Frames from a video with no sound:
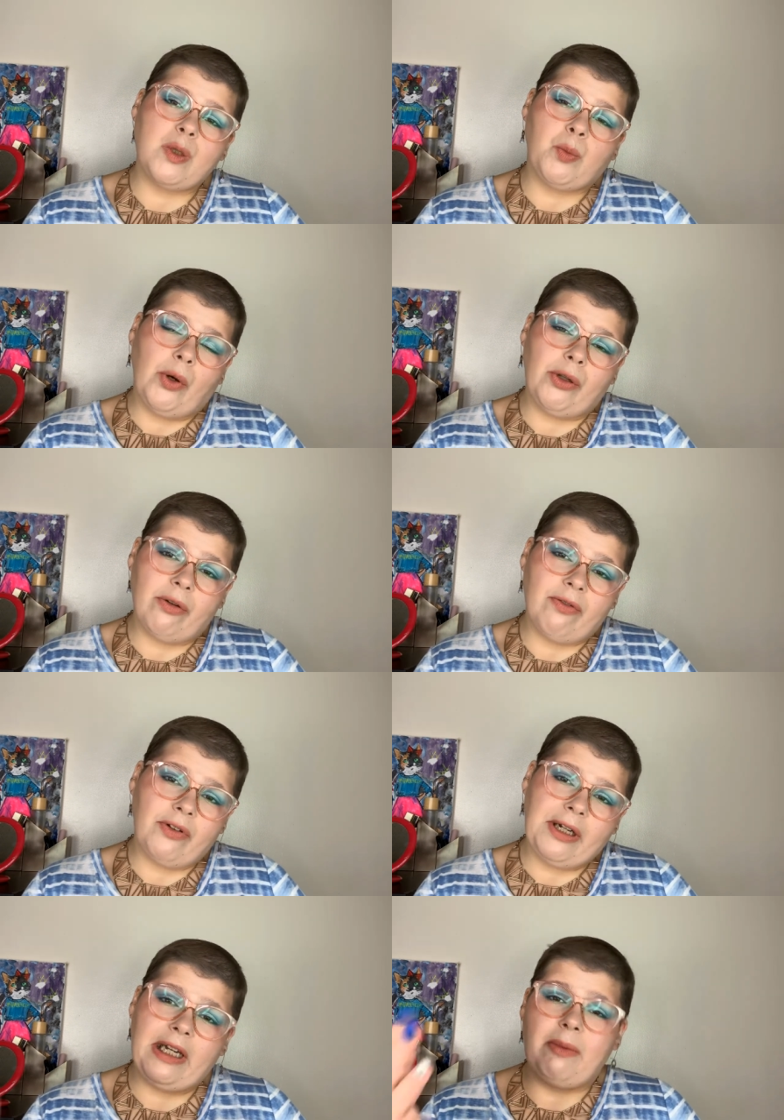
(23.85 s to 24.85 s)
spoiler
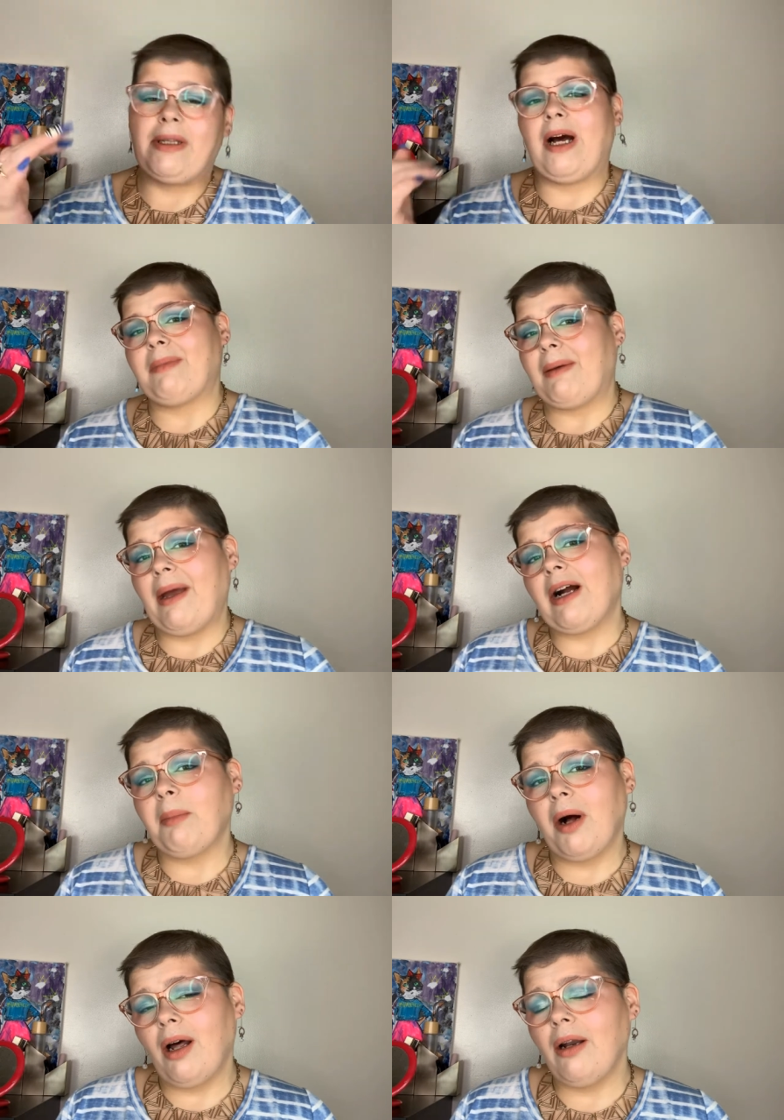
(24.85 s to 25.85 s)
free without my
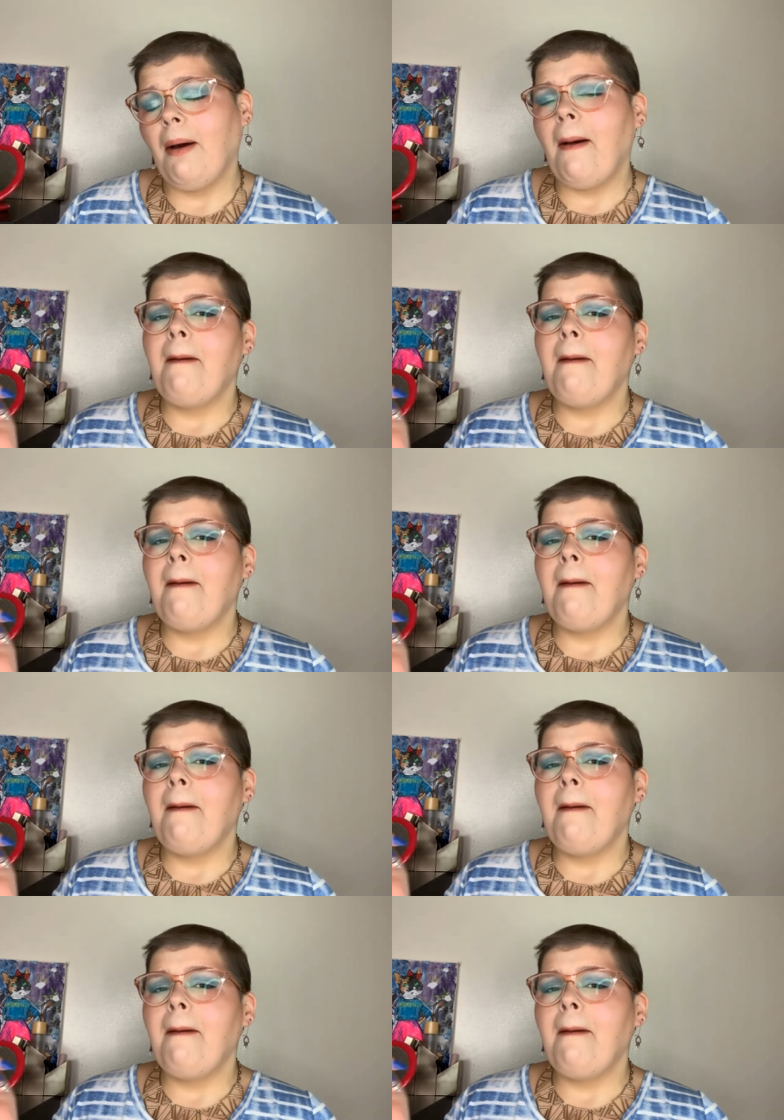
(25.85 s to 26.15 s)
makeup on,